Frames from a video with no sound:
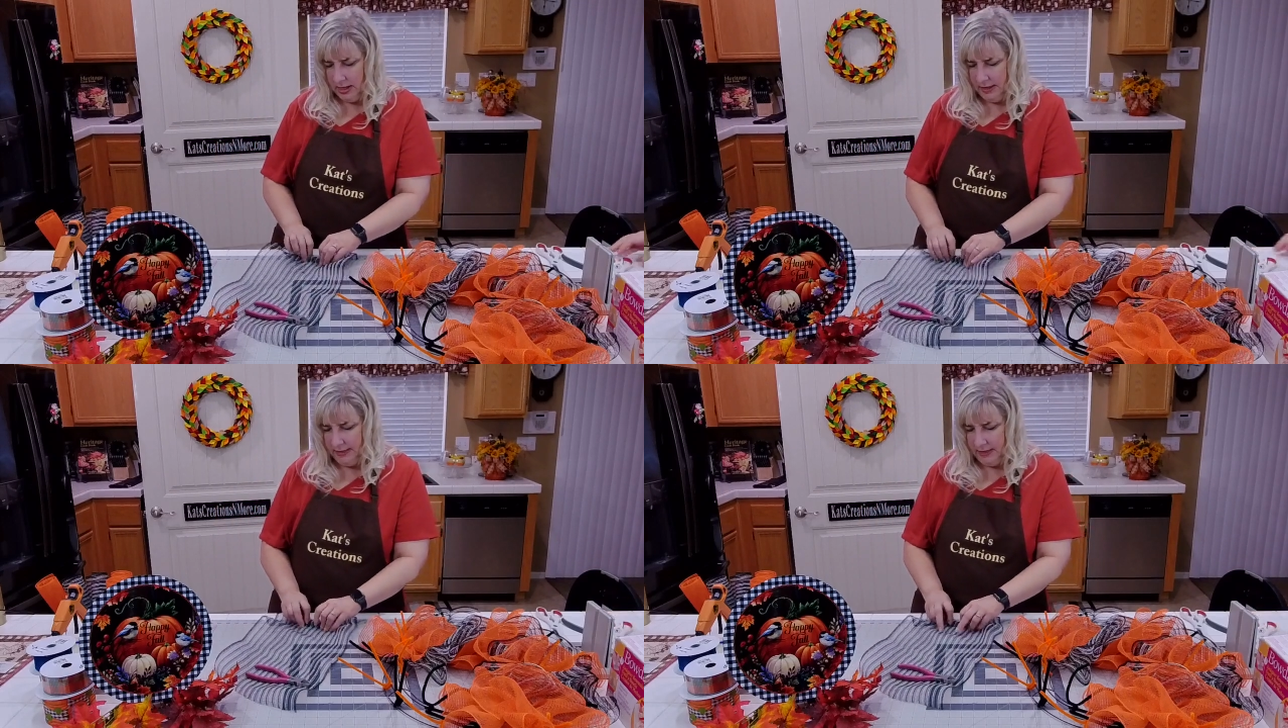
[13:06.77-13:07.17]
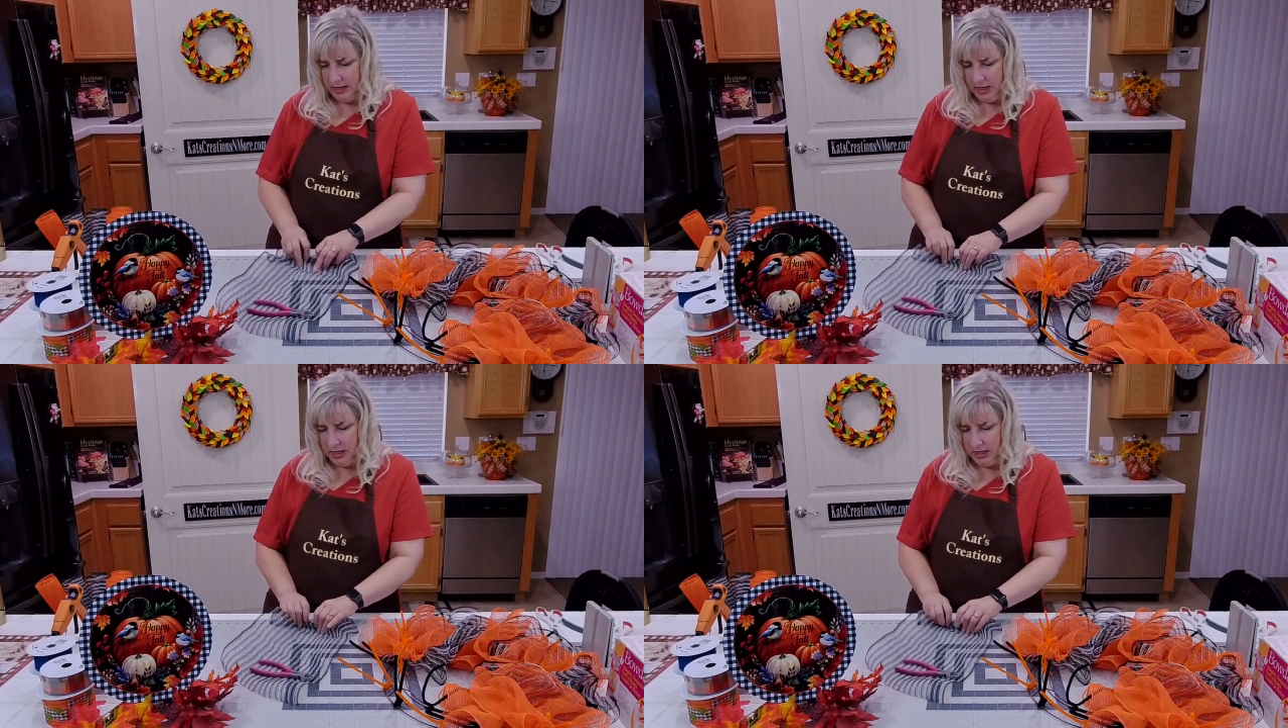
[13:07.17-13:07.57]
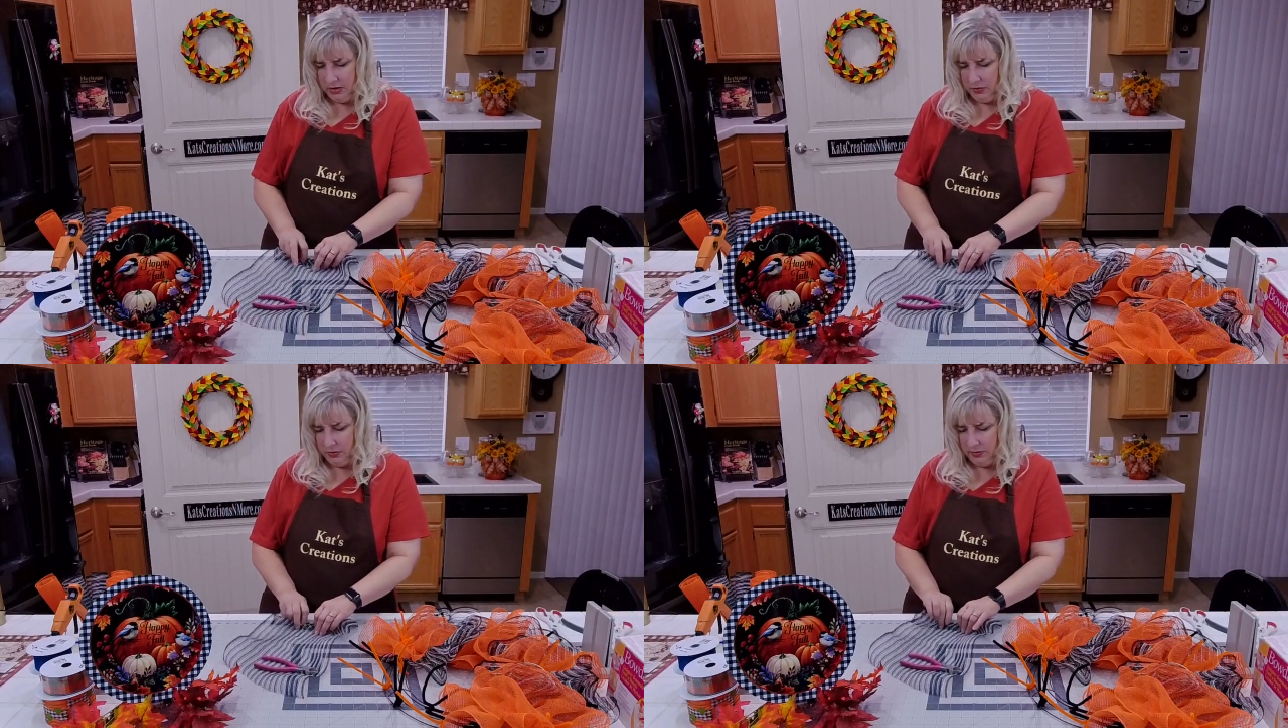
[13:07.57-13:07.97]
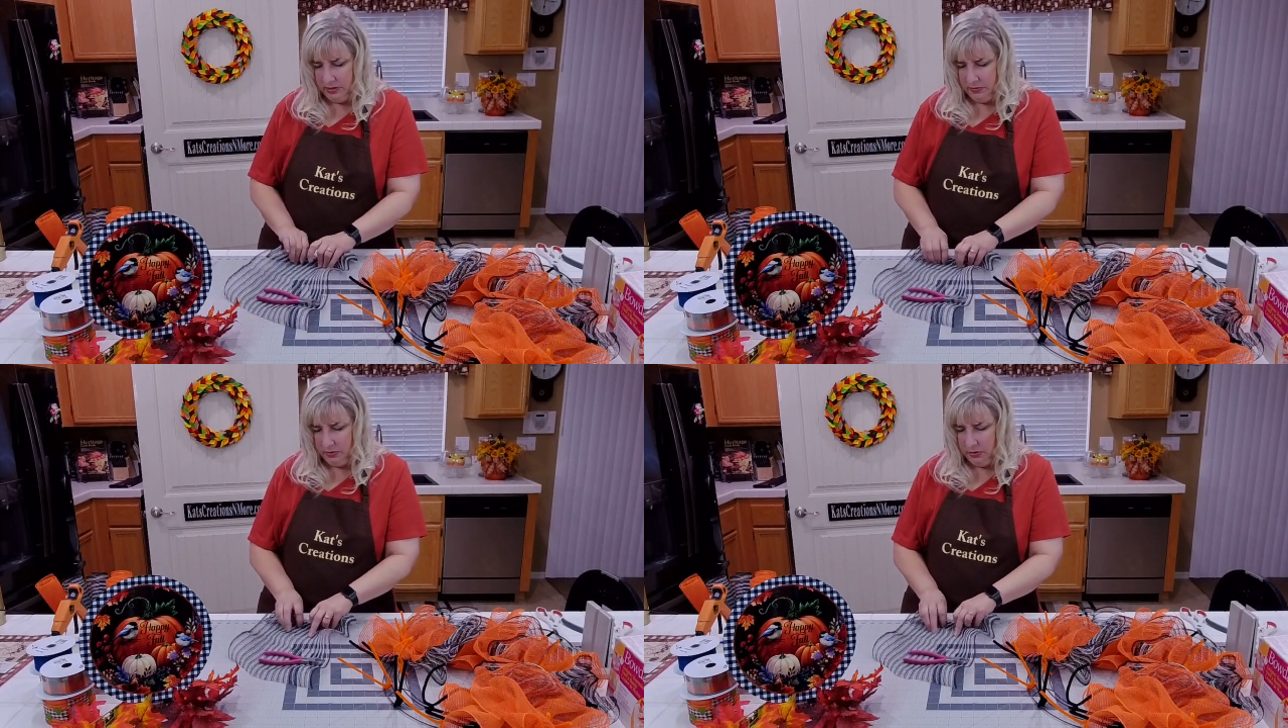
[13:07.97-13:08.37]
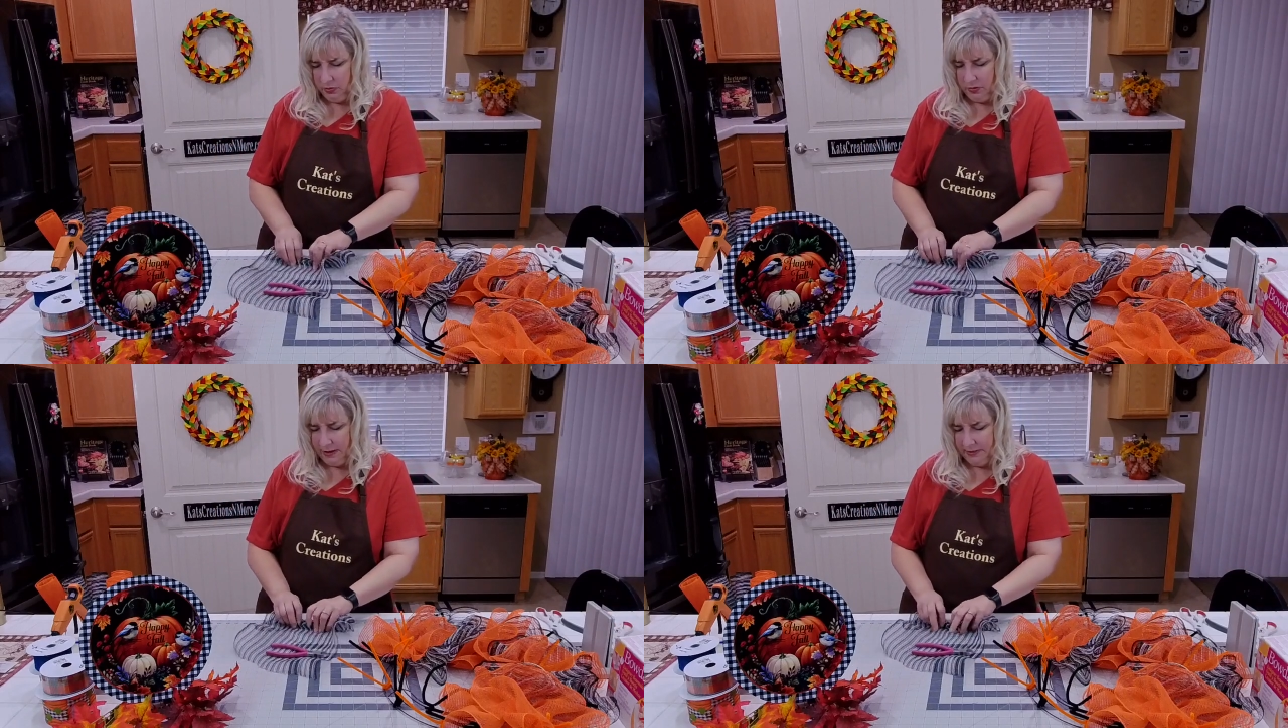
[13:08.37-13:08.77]
And then we will
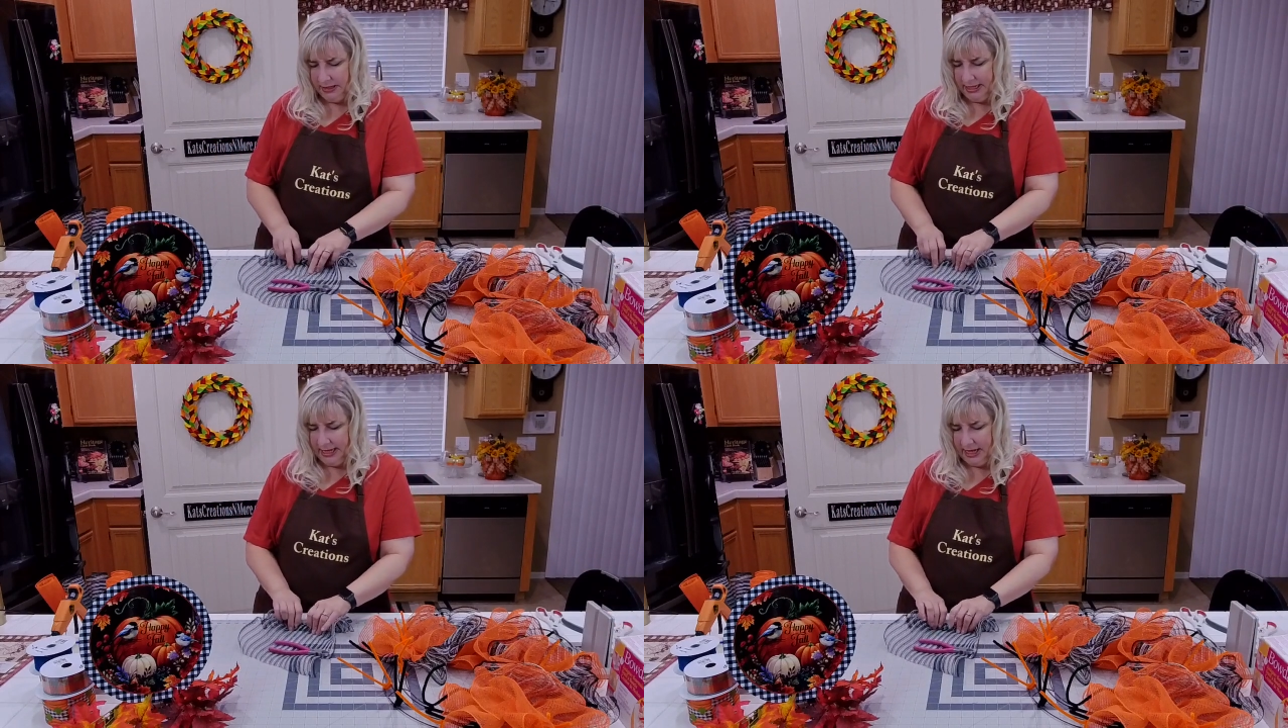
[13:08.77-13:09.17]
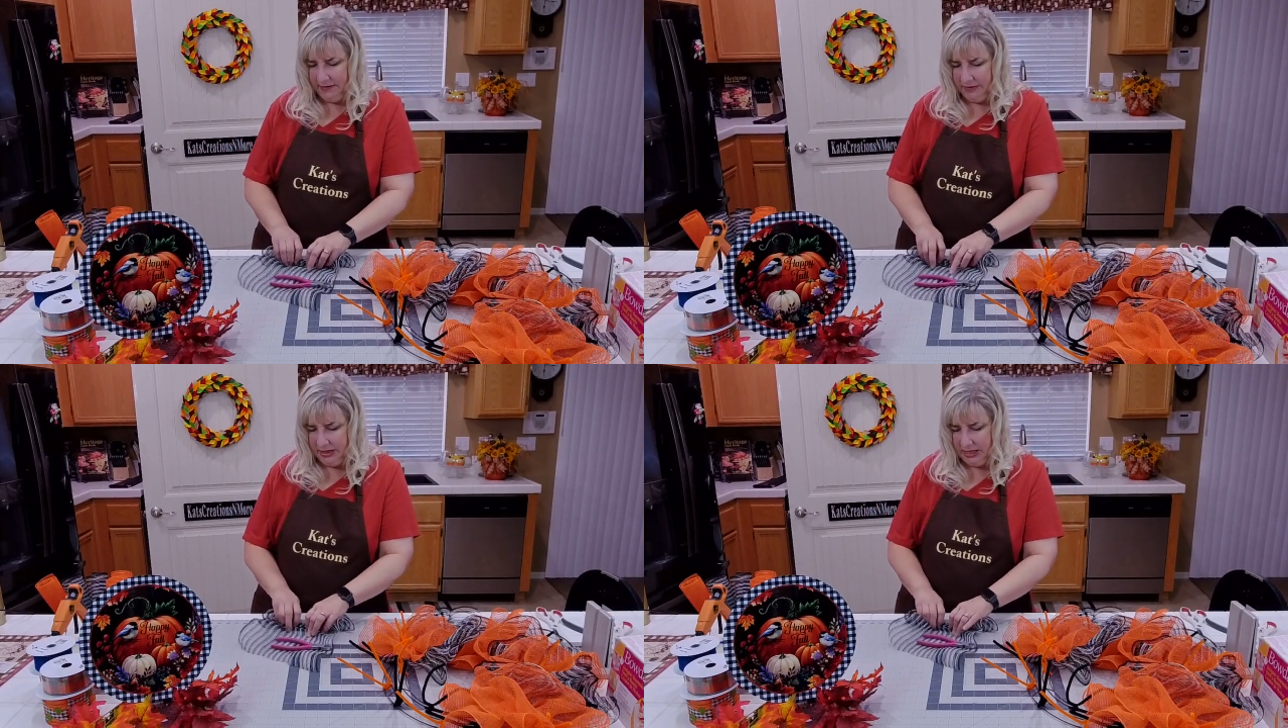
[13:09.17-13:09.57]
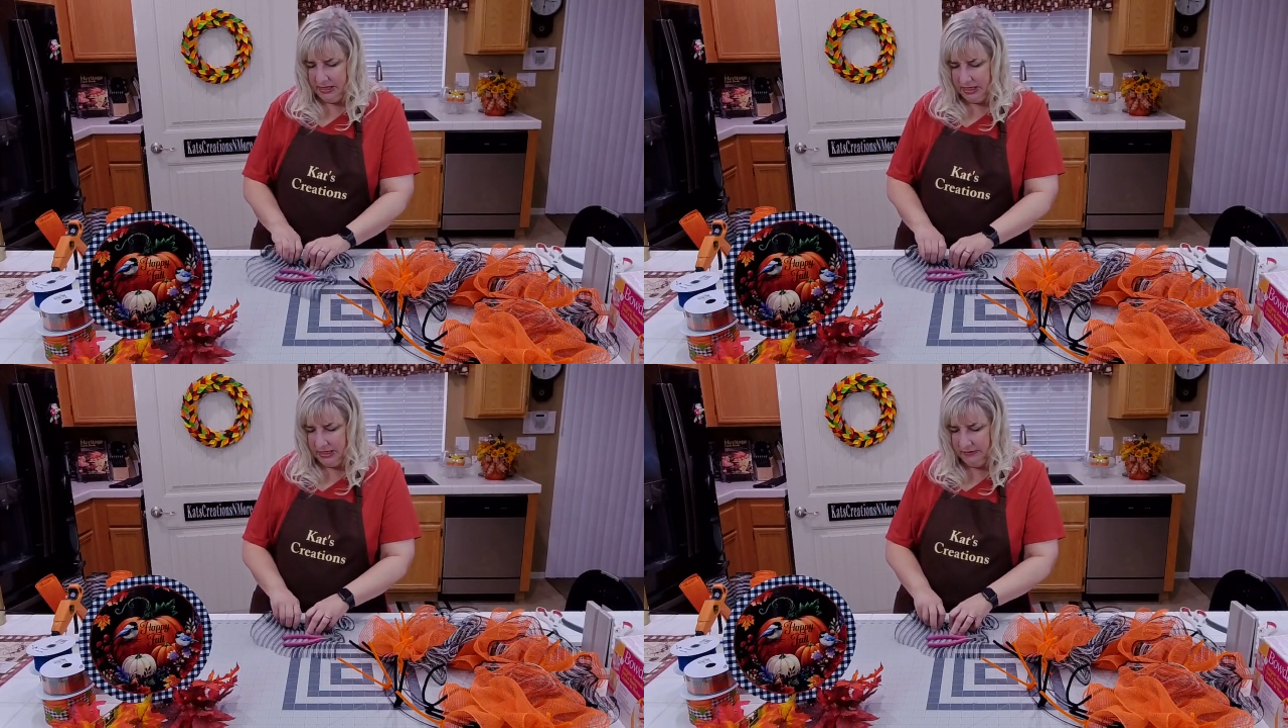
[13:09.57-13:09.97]
rapidly get everything done.